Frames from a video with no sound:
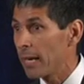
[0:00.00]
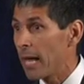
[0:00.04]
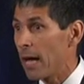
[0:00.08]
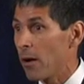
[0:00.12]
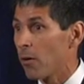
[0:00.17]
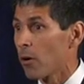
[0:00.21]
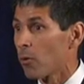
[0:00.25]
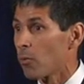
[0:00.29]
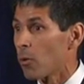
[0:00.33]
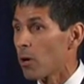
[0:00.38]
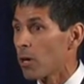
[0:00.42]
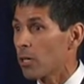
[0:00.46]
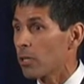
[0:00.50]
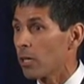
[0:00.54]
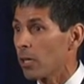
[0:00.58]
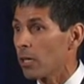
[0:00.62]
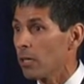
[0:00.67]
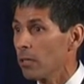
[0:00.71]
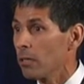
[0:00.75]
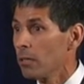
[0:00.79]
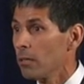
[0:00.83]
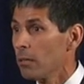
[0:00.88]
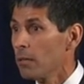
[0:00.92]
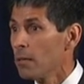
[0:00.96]
an hour
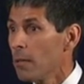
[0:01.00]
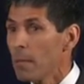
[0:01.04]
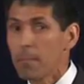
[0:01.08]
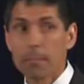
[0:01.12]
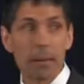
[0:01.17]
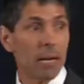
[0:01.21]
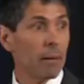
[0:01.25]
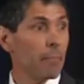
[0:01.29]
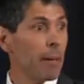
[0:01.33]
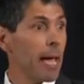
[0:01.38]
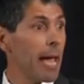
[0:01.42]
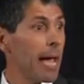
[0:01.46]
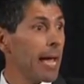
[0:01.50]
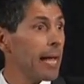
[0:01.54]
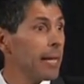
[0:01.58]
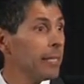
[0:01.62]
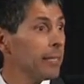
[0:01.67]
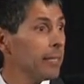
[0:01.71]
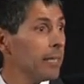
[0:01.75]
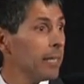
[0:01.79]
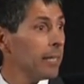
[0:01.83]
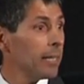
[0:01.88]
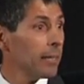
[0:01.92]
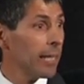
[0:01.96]
worker. But a
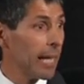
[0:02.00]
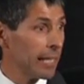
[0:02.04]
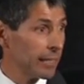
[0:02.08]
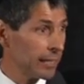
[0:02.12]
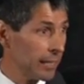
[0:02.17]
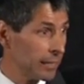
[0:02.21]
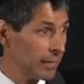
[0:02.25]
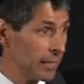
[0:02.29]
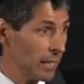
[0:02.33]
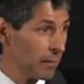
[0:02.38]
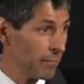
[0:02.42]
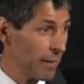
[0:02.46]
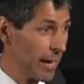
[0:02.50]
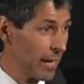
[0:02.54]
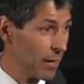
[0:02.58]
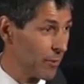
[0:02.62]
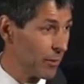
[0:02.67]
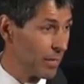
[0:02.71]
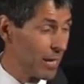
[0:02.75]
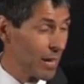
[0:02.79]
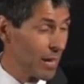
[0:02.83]
man like this young man over